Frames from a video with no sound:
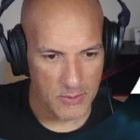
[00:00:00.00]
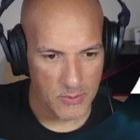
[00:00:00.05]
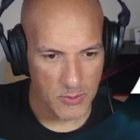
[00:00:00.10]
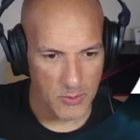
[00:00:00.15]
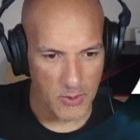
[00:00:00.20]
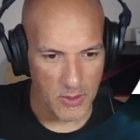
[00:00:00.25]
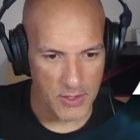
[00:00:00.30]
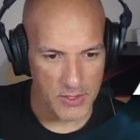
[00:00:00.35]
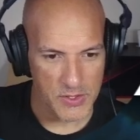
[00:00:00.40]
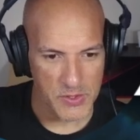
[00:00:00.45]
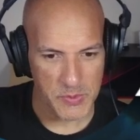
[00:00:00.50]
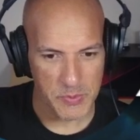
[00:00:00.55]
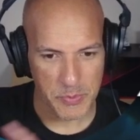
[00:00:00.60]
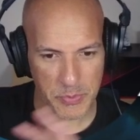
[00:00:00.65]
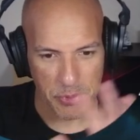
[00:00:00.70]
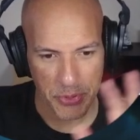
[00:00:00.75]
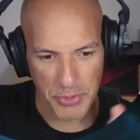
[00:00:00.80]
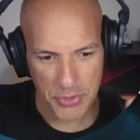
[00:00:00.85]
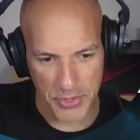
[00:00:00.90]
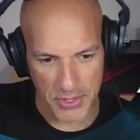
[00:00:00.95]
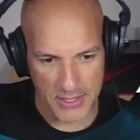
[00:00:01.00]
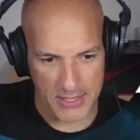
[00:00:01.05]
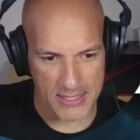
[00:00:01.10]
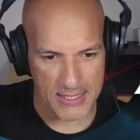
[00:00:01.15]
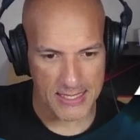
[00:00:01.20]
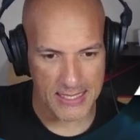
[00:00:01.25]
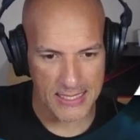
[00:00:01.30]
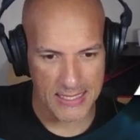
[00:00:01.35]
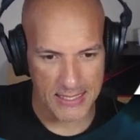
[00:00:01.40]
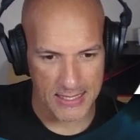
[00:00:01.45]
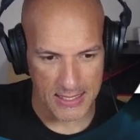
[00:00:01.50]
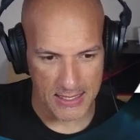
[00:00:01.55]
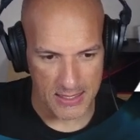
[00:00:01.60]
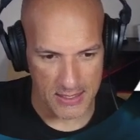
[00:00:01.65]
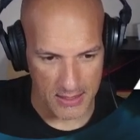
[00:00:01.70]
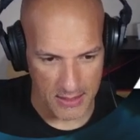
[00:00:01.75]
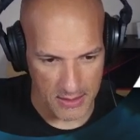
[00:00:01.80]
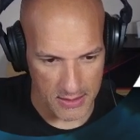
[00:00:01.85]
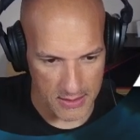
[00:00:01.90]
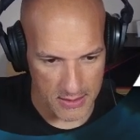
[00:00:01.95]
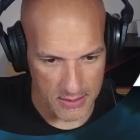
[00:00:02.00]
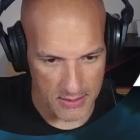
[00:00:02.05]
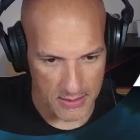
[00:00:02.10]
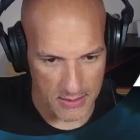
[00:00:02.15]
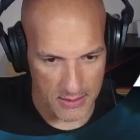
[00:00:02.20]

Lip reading: was pretty decent,